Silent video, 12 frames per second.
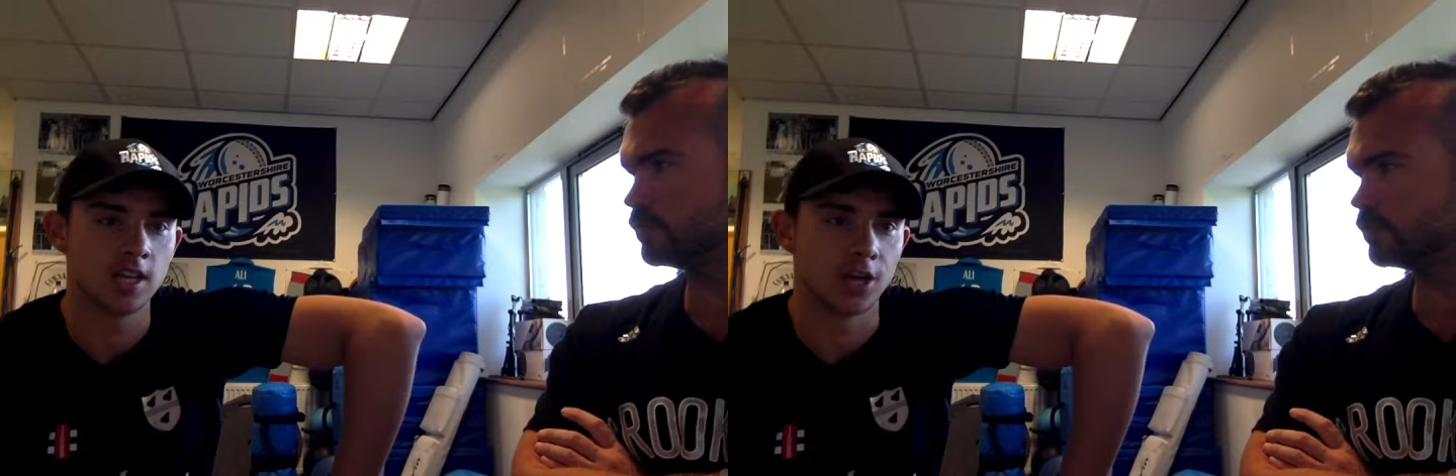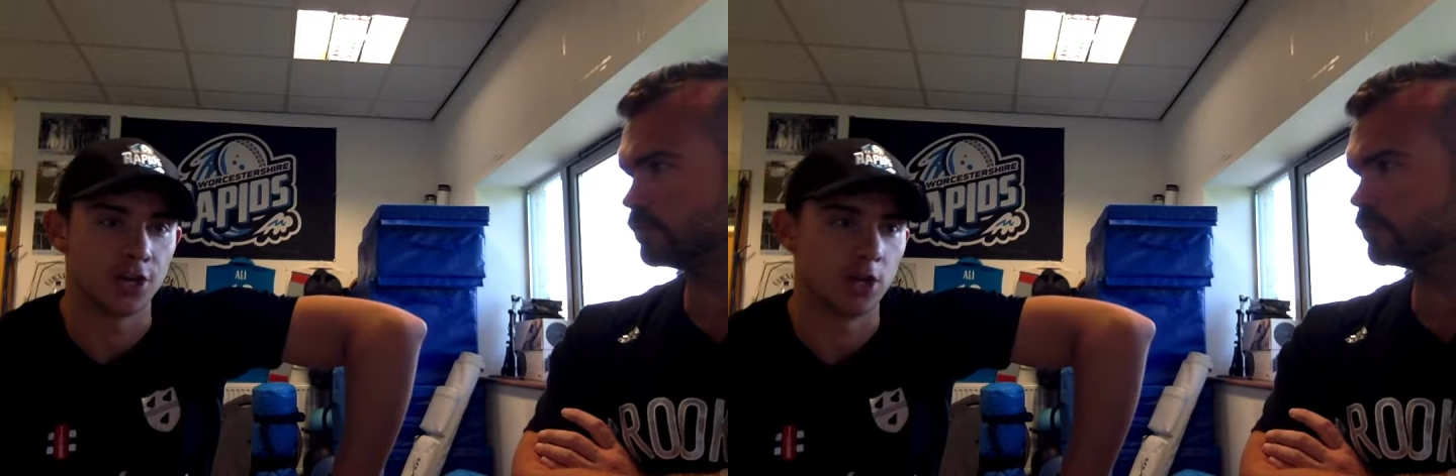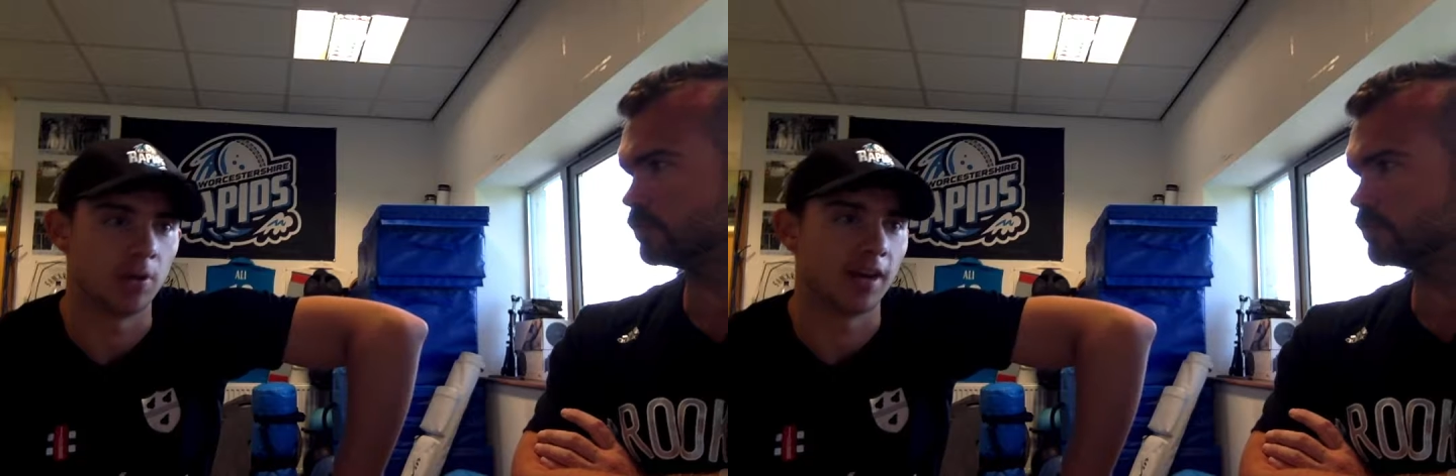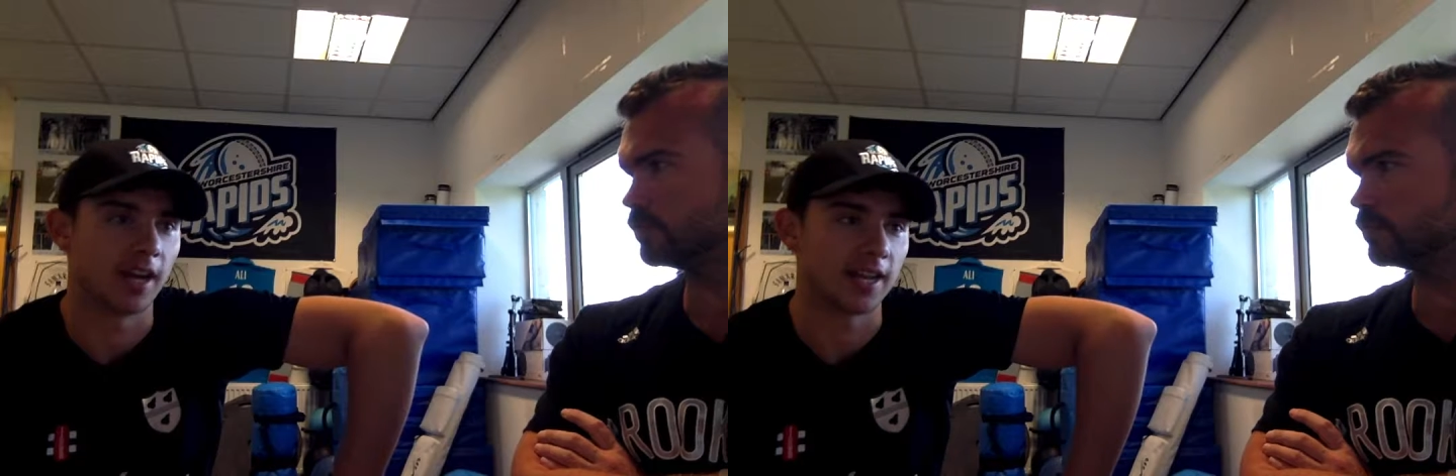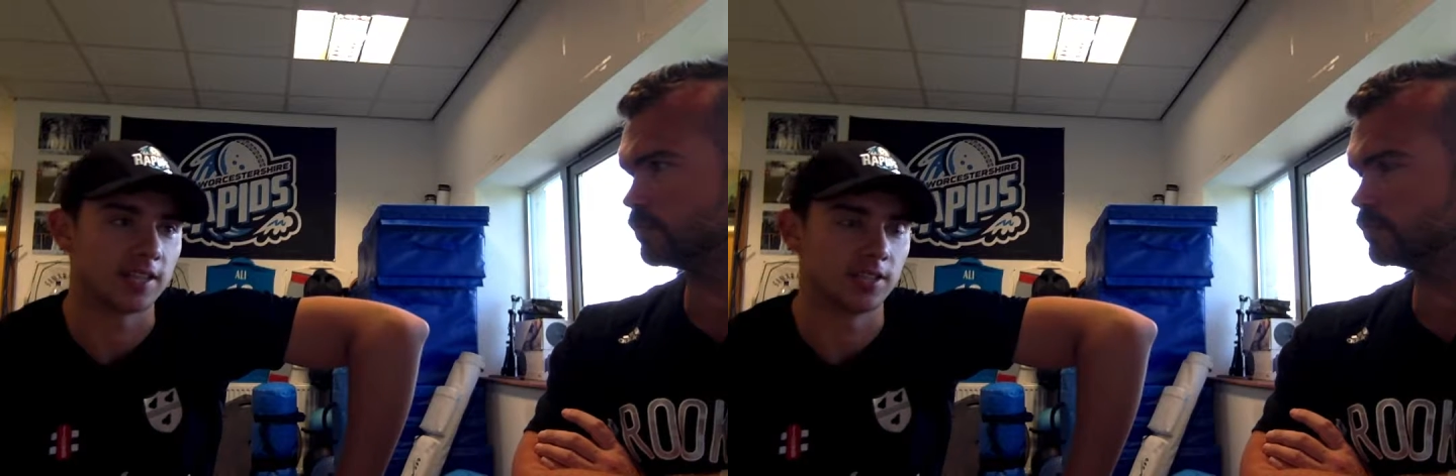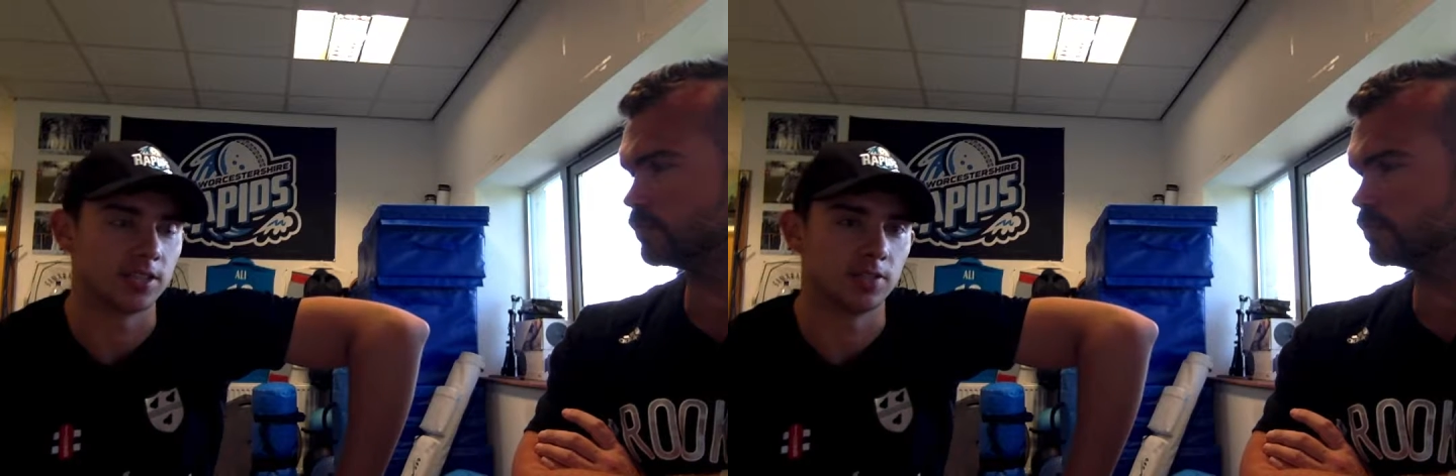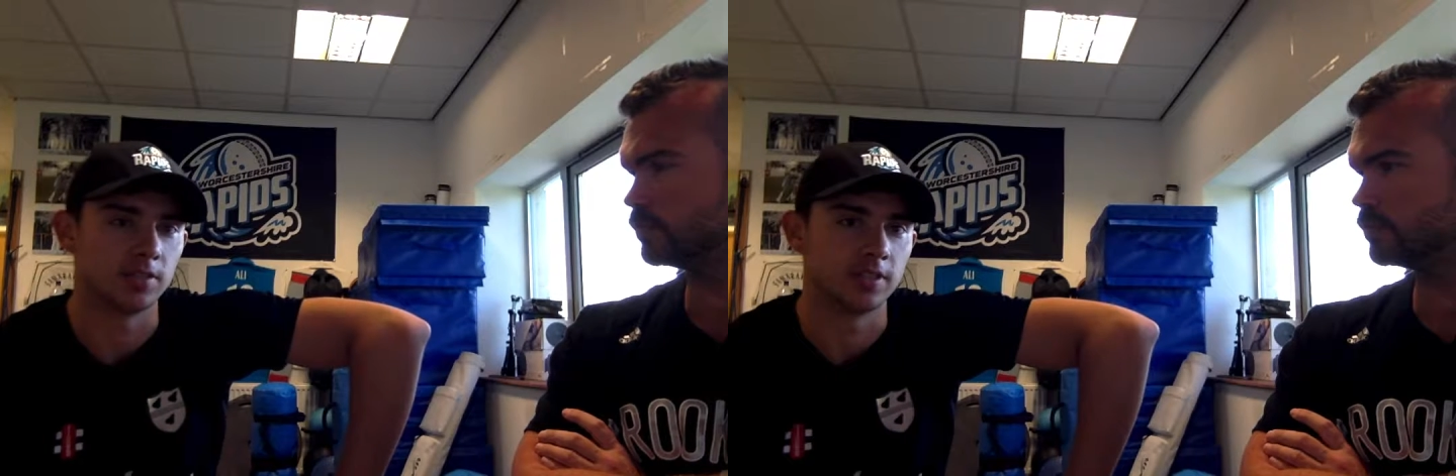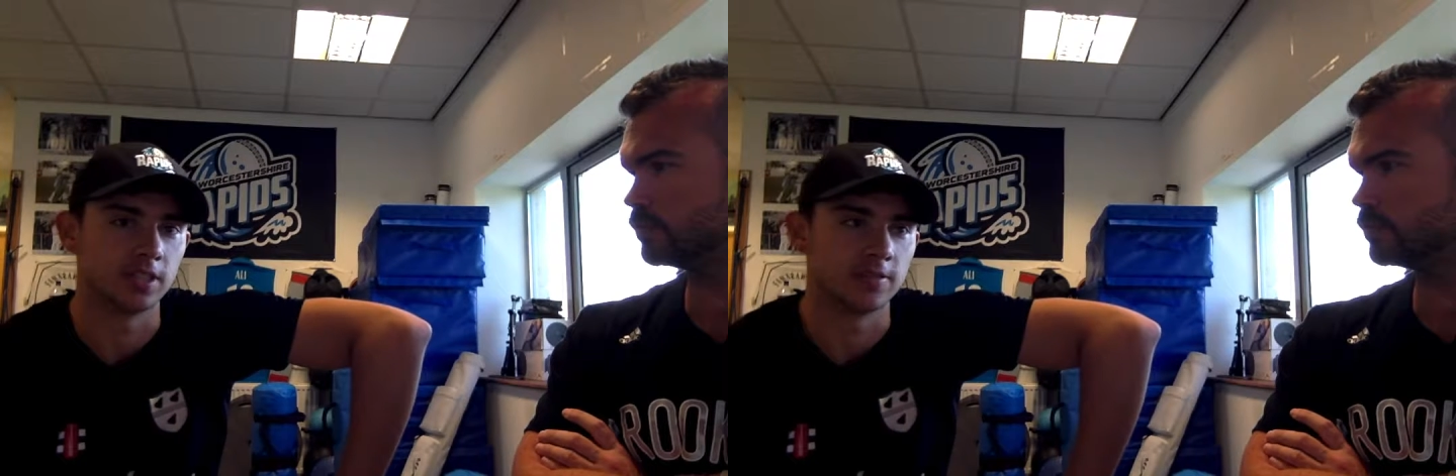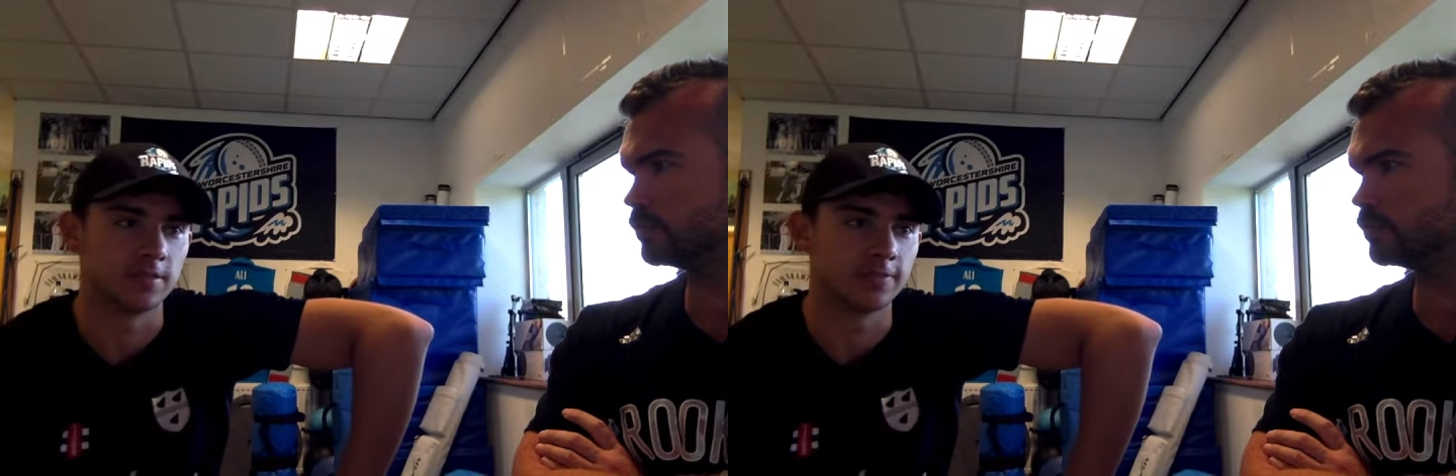I knew what I had to do in
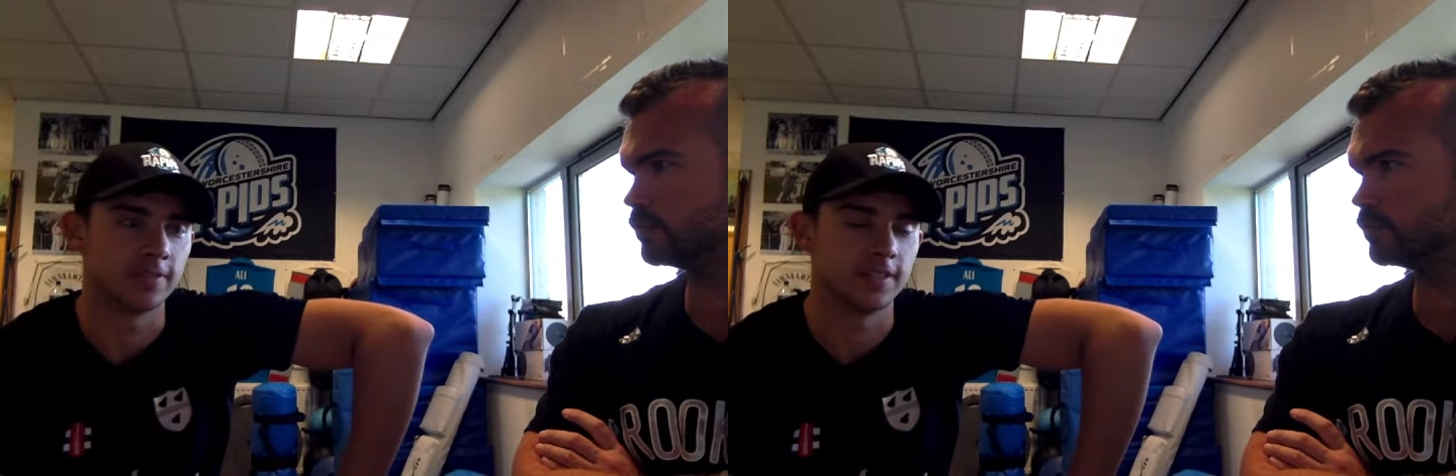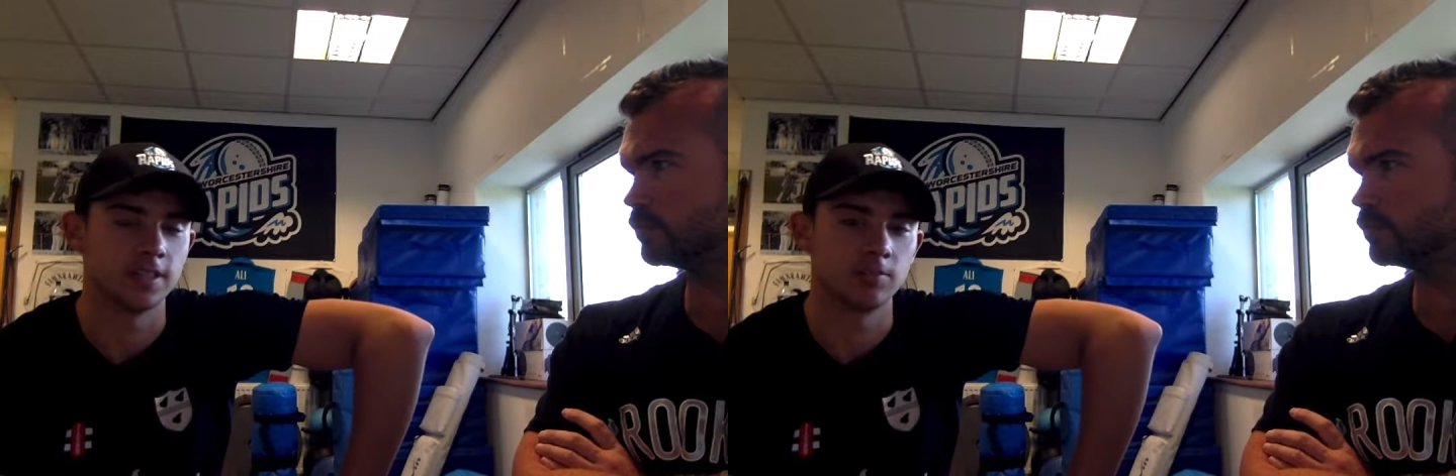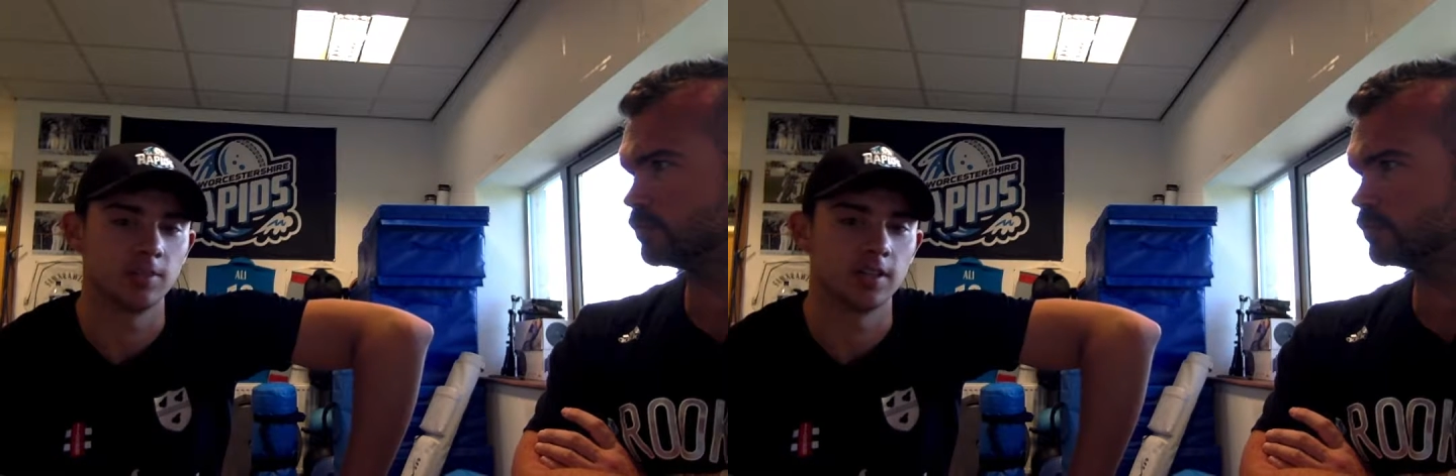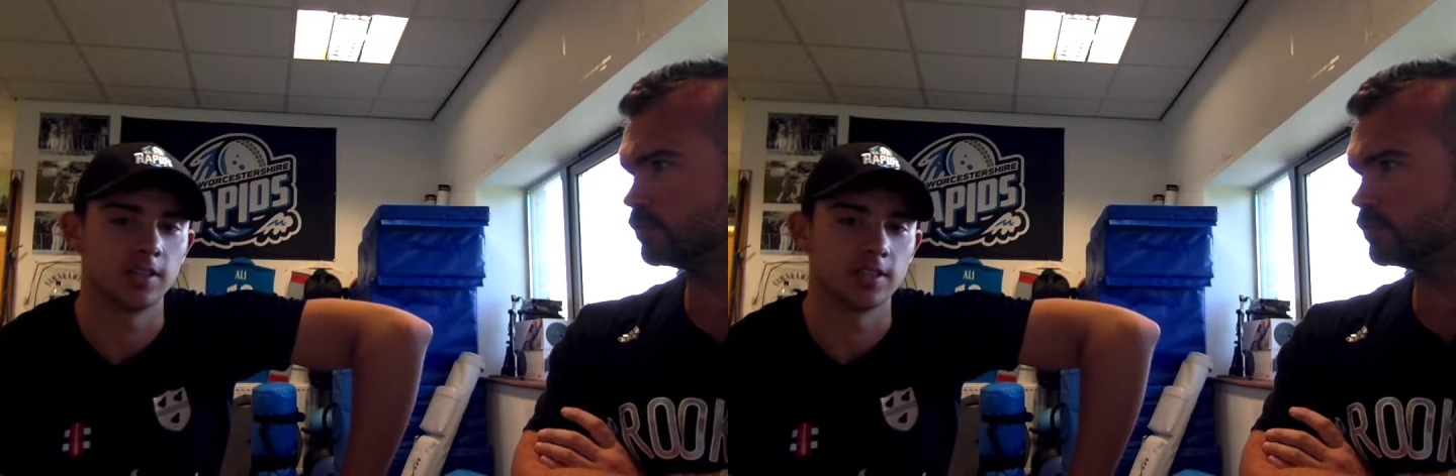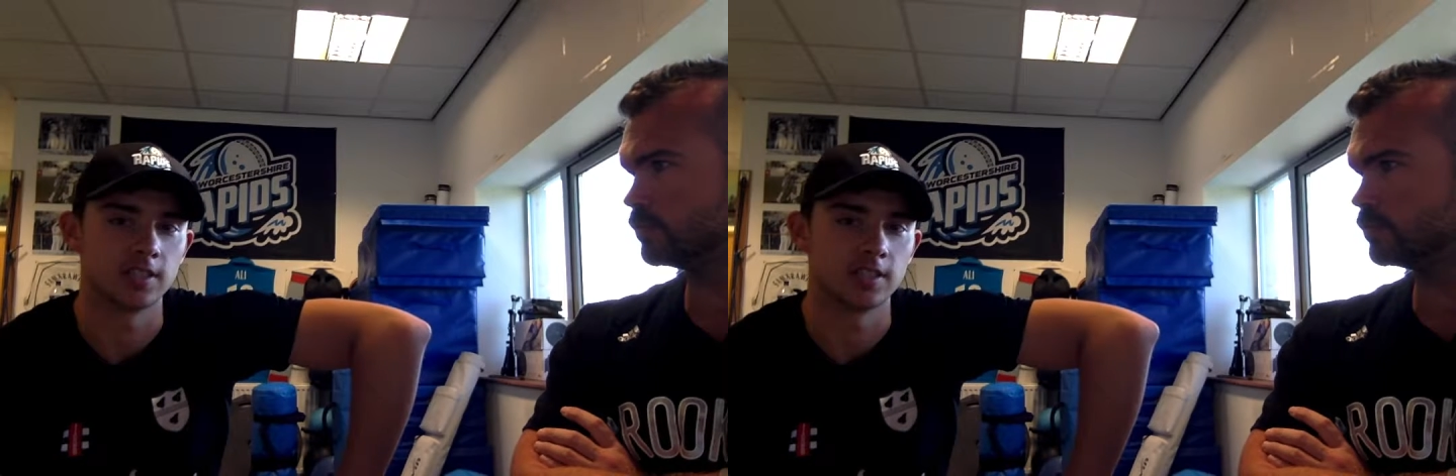terms of fitness-wise,